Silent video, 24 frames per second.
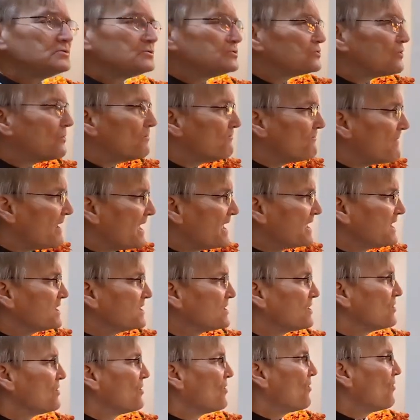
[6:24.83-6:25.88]
to
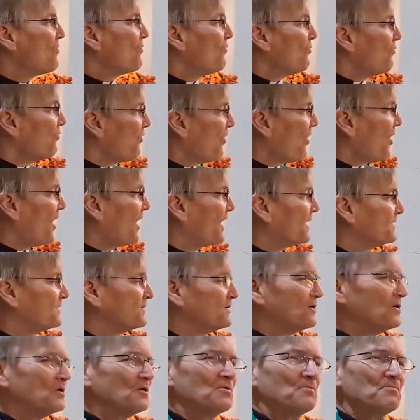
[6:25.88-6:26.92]
make one
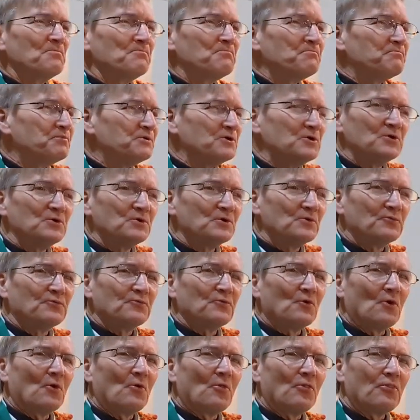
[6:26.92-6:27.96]

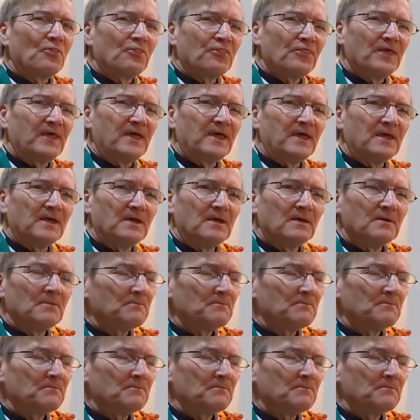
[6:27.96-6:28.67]
beautiful thing.